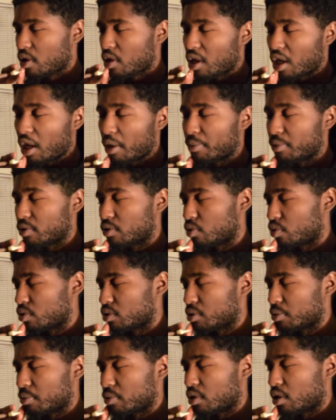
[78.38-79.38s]
I've been doing
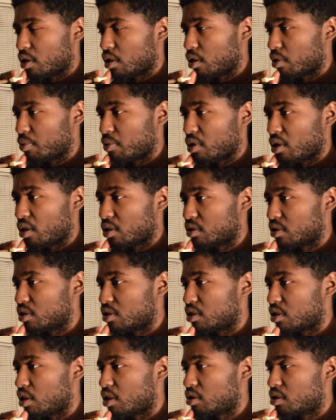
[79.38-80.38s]
some thinking. We all
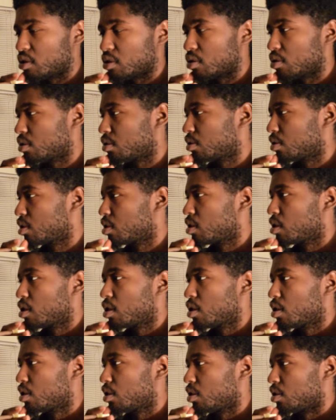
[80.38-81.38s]
suggested,
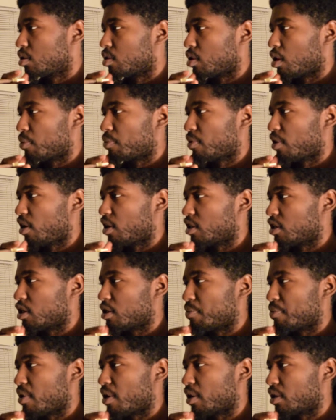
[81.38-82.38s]
I'll probably
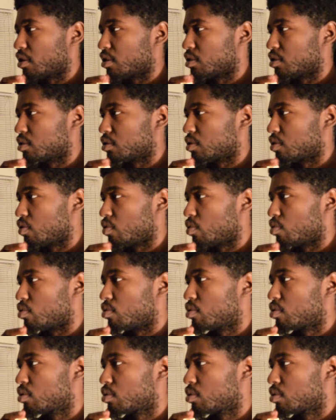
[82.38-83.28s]
get back into school.